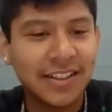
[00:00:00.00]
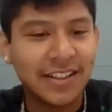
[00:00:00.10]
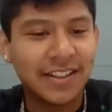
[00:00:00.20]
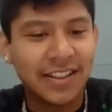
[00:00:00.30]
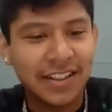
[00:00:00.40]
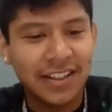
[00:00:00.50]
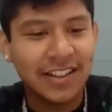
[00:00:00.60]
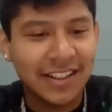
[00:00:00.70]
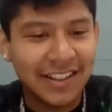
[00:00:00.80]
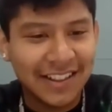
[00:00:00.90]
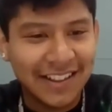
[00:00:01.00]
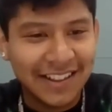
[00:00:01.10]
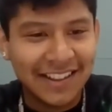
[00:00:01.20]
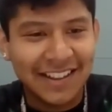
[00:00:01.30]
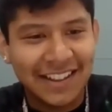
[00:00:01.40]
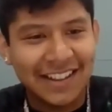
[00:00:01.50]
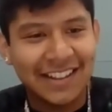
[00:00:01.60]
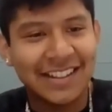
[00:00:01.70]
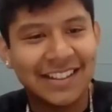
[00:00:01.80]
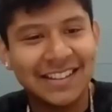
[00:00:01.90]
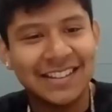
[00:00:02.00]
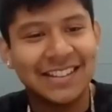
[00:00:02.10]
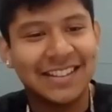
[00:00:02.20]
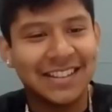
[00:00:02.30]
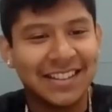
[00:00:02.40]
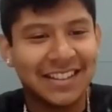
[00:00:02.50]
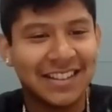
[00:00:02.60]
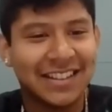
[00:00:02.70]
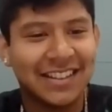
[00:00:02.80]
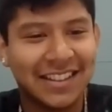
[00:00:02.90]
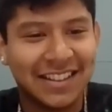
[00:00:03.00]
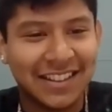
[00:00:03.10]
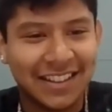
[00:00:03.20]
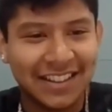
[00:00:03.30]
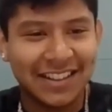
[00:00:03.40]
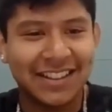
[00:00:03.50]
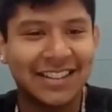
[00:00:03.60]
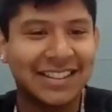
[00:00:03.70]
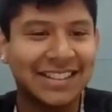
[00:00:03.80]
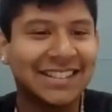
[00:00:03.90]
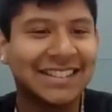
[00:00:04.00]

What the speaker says: (silence)